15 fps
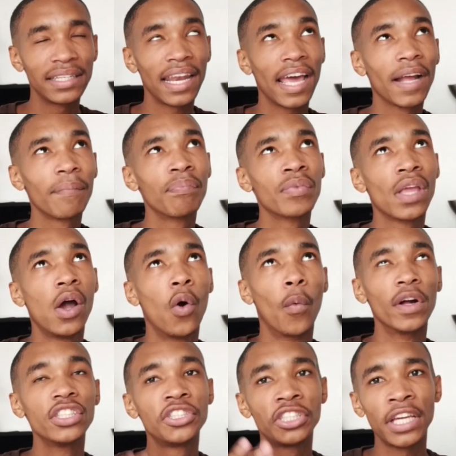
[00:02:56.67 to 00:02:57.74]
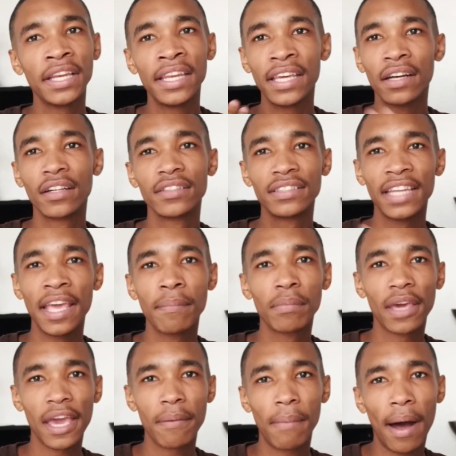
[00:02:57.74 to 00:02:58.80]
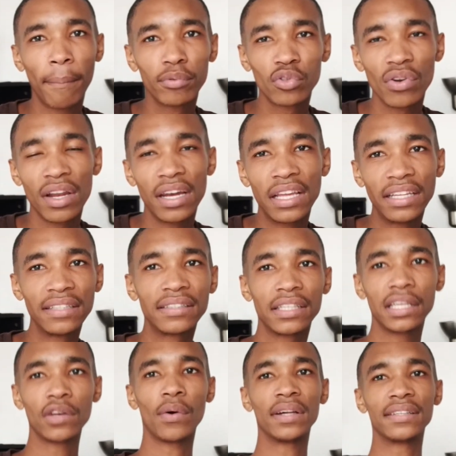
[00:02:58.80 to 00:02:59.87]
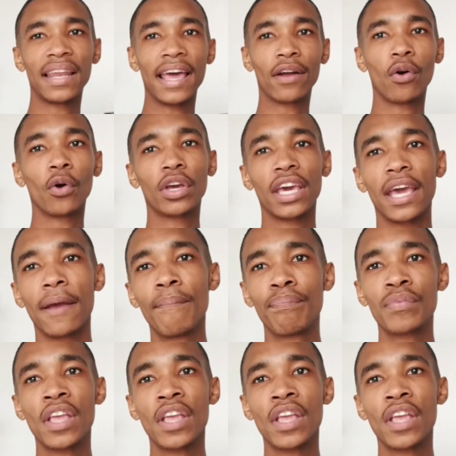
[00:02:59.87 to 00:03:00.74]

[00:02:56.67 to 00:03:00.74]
Like when Shane Eagle's name came up to the list, it was like, okay,